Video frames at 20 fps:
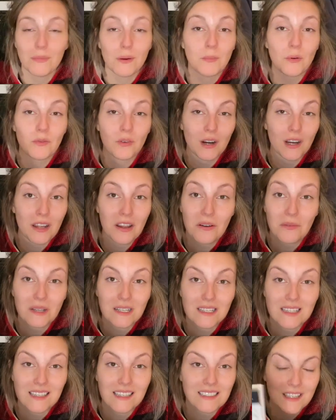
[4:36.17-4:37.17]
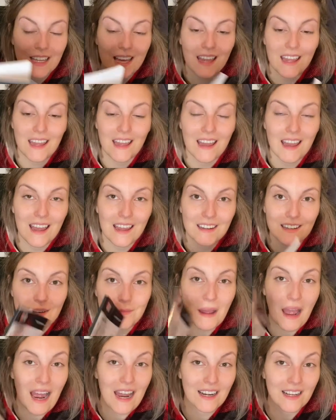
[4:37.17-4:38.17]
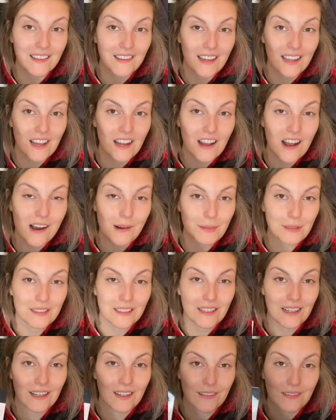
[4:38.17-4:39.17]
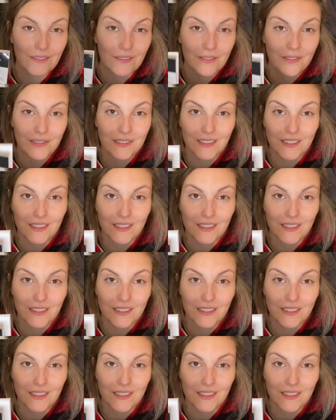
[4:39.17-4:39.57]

But before I go into this, they end up adding like a couple of